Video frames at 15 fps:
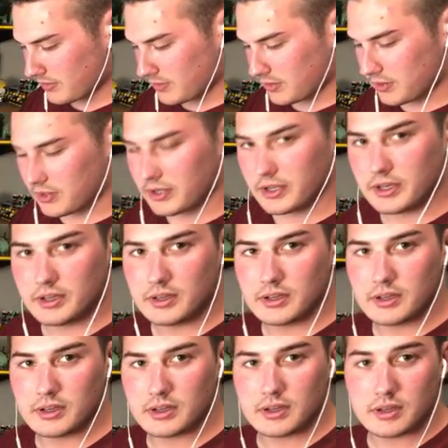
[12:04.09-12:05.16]
All right.
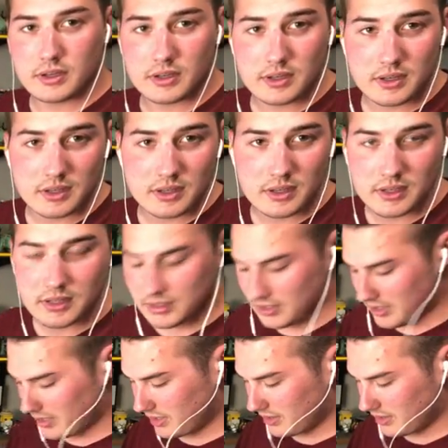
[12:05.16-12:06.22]

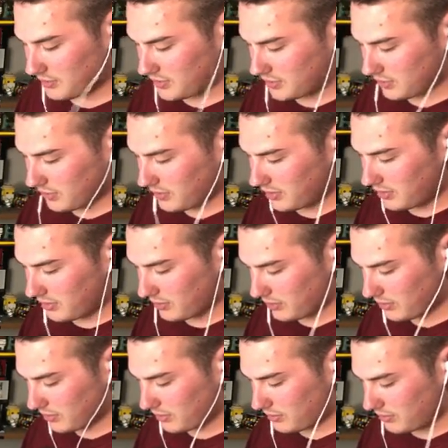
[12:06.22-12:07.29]
I am sorted
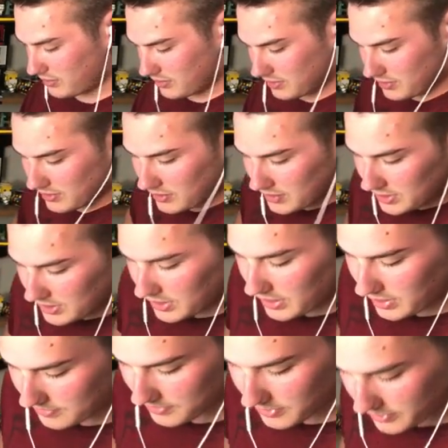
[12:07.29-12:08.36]
through. I
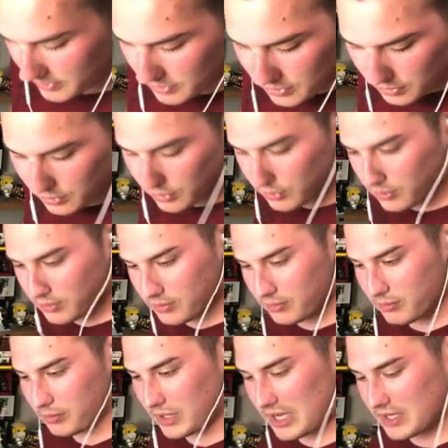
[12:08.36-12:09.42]
have all the new
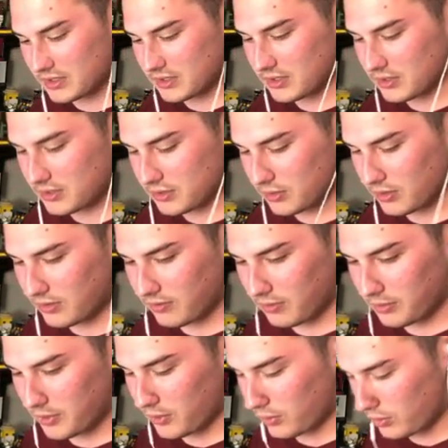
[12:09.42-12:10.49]
blasters sorted from
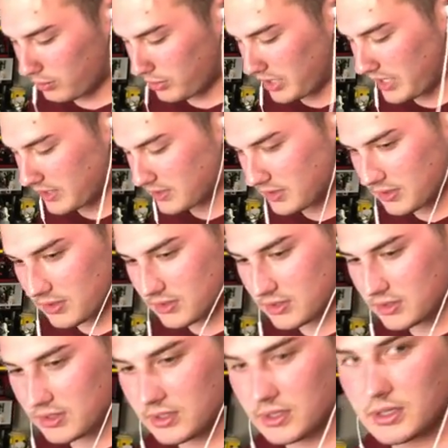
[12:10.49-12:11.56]
the old blasters.
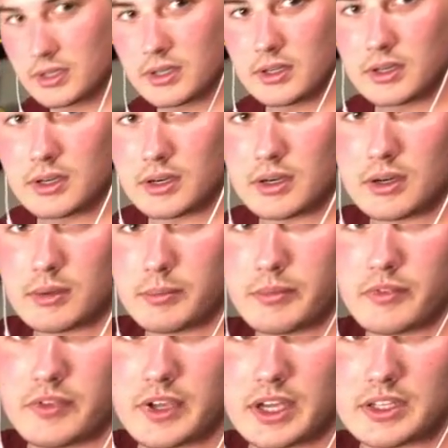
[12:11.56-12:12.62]

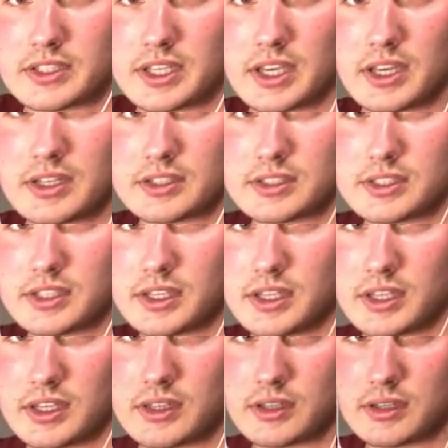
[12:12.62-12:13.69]
If you guys can't
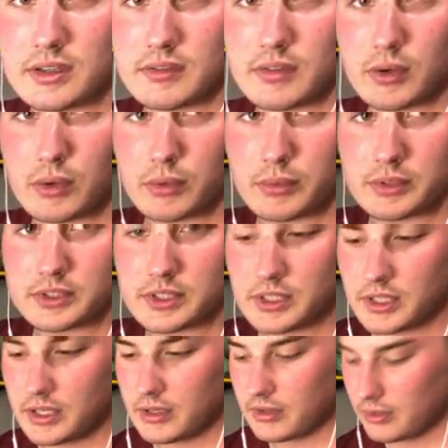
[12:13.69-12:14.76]
see, the old ones in
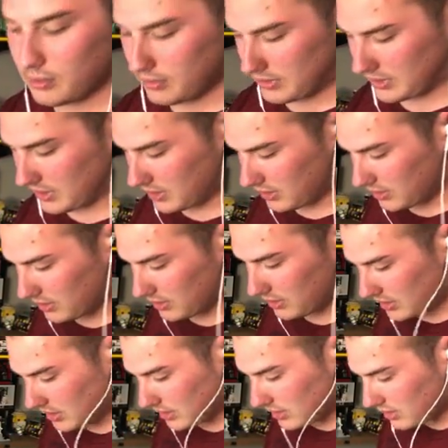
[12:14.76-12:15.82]
here, the new ones here.
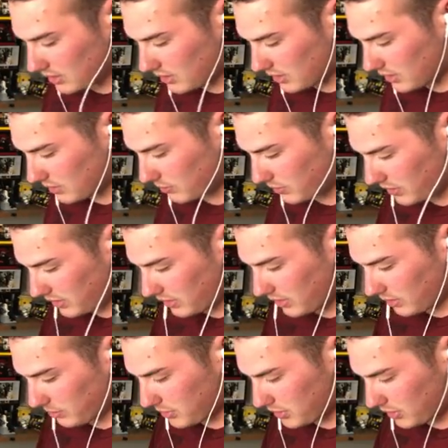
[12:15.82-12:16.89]
And what I think
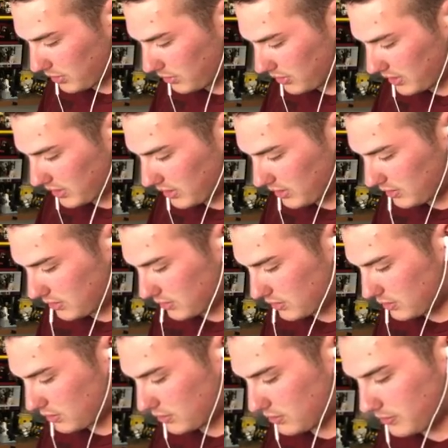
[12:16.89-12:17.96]
I'm going to go ahead and
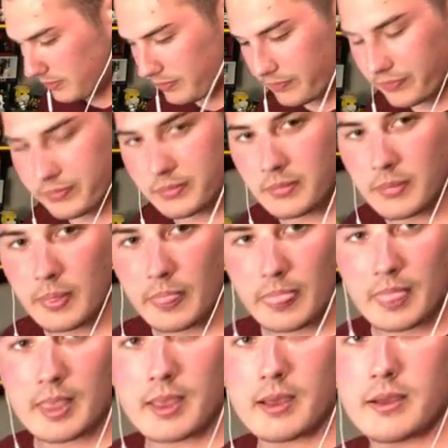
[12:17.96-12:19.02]
do
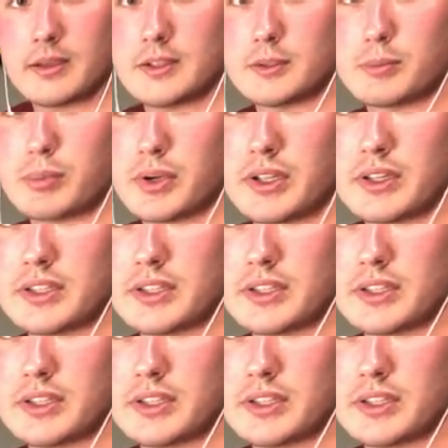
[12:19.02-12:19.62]
is bring